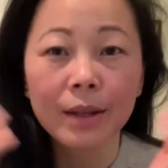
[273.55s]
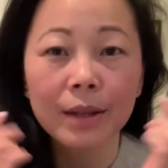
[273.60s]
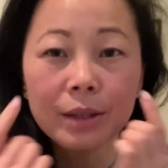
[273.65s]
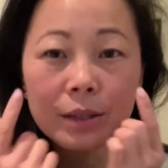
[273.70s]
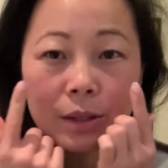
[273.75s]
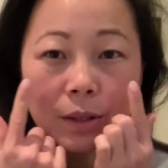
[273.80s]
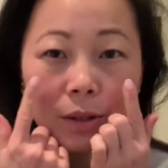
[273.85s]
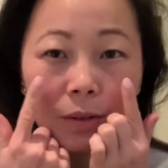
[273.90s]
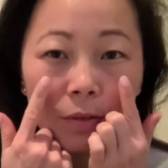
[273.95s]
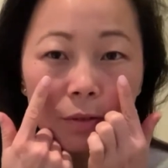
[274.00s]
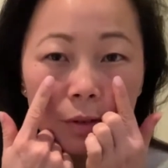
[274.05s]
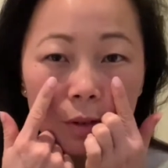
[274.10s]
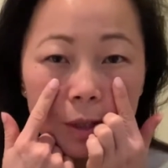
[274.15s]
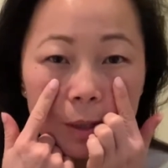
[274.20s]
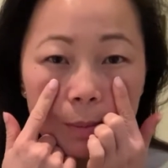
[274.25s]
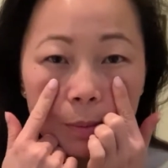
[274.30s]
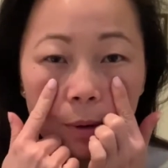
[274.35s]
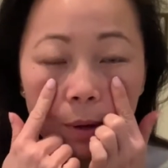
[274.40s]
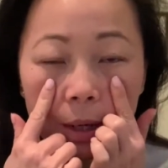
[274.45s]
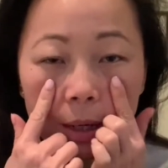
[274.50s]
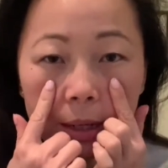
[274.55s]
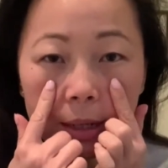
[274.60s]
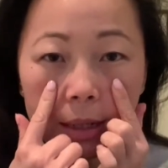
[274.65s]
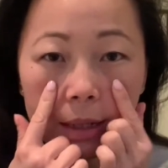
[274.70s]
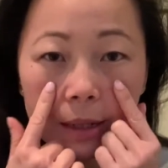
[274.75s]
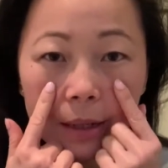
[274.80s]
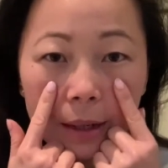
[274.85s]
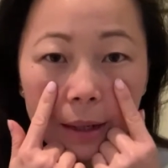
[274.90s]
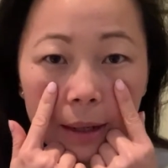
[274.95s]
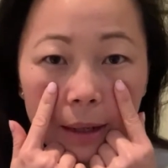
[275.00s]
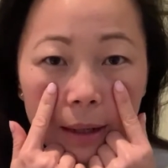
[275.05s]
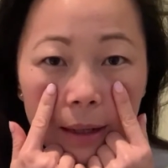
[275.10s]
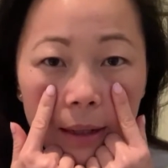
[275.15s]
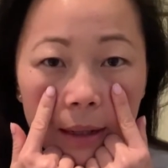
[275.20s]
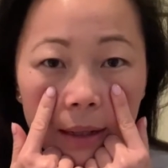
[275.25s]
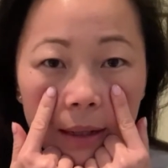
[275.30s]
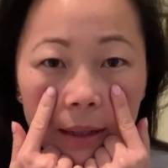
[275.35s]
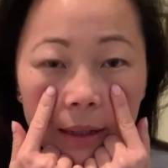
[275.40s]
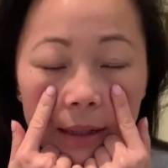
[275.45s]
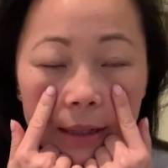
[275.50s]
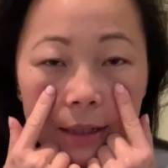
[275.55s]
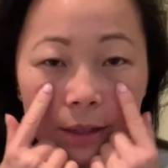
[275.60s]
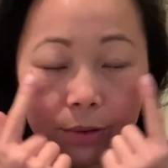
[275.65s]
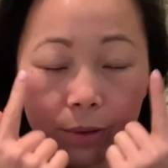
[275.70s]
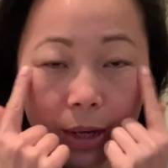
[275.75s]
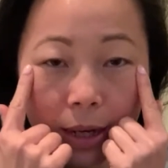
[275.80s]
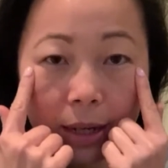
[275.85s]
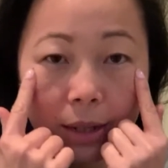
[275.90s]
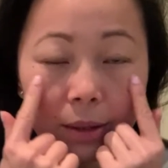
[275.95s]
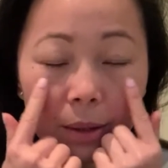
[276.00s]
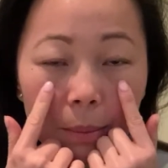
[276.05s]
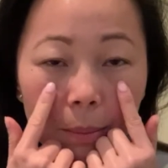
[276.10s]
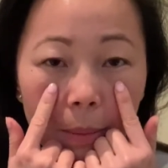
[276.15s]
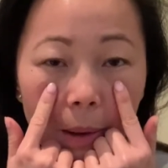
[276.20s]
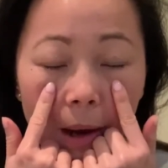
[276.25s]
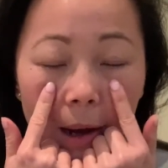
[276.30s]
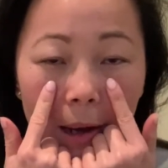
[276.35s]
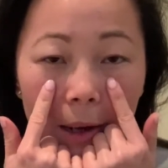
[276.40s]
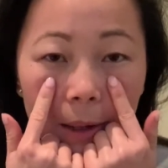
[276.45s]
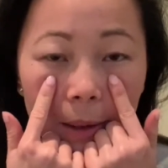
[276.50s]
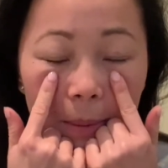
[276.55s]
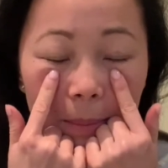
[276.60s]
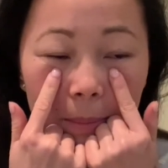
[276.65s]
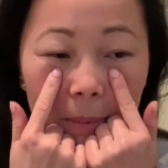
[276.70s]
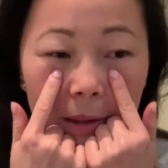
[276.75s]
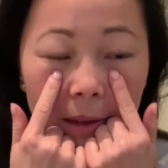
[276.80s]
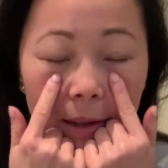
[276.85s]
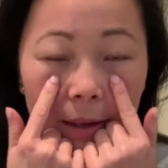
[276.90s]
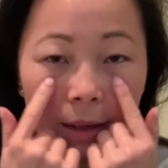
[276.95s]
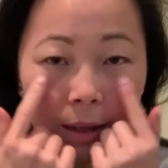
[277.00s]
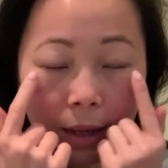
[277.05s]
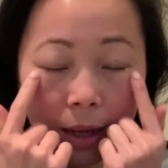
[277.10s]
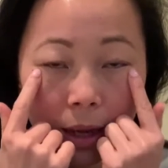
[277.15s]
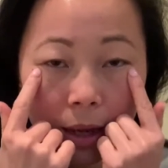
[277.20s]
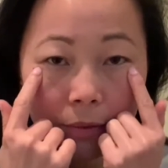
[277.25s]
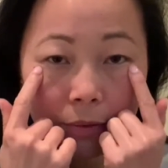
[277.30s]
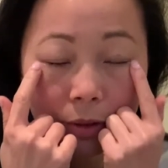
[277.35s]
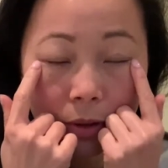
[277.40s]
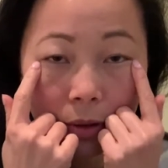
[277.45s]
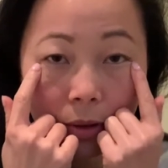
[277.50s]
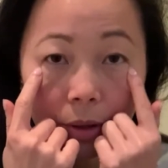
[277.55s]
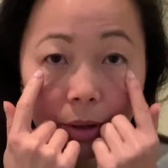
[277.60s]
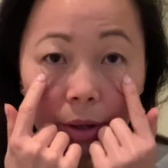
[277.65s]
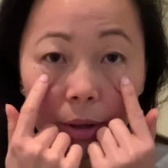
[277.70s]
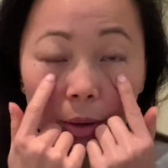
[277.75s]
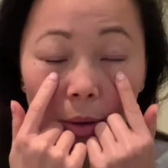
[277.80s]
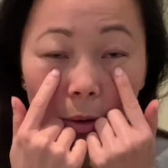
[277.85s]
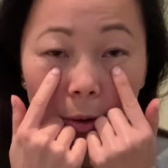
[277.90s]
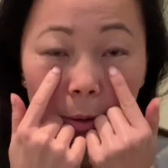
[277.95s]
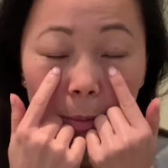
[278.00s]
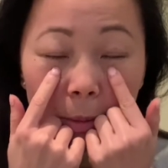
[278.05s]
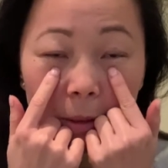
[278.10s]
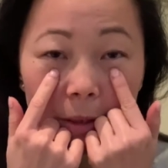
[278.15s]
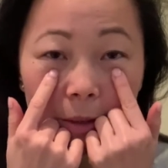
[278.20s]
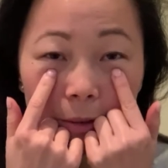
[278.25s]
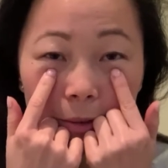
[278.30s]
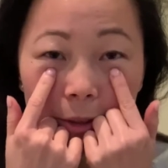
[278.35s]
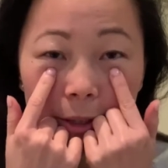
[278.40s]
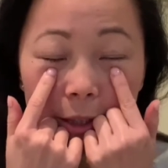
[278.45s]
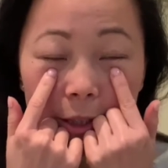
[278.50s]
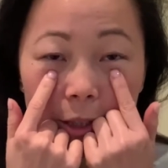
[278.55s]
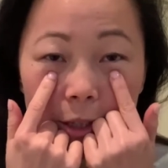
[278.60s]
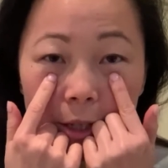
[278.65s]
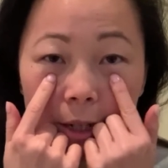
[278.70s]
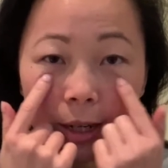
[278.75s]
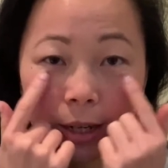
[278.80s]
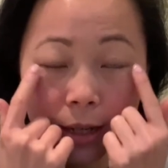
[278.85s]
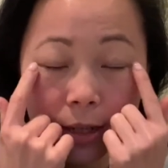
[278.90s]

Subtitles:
So the first point here is right at the bottom of your orbital ridge.